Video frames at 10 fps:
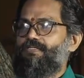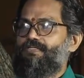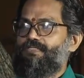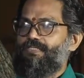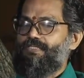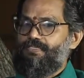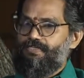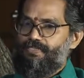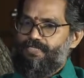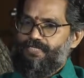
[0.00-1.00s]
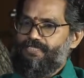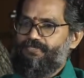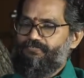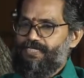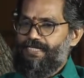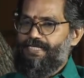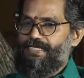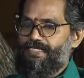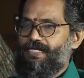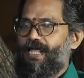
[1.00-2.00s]
the rate of
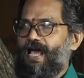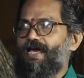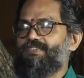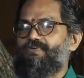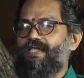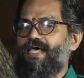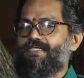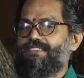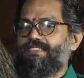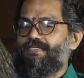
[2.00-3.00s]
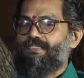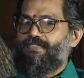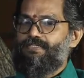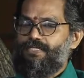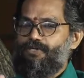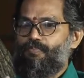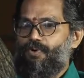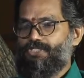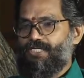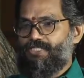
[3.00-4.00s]
healing as well as the
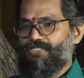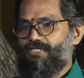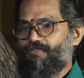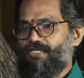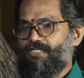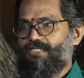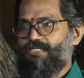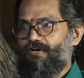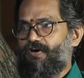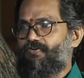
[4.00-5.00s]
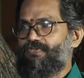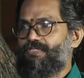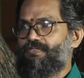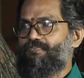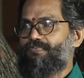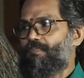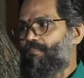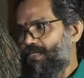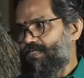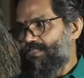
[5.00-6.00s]
emotional stability of the
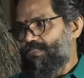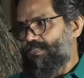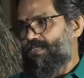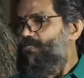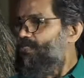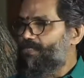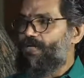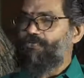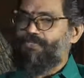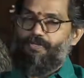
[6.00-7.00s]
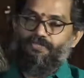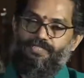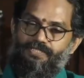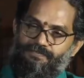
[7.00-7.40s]
parents, no doubt about it.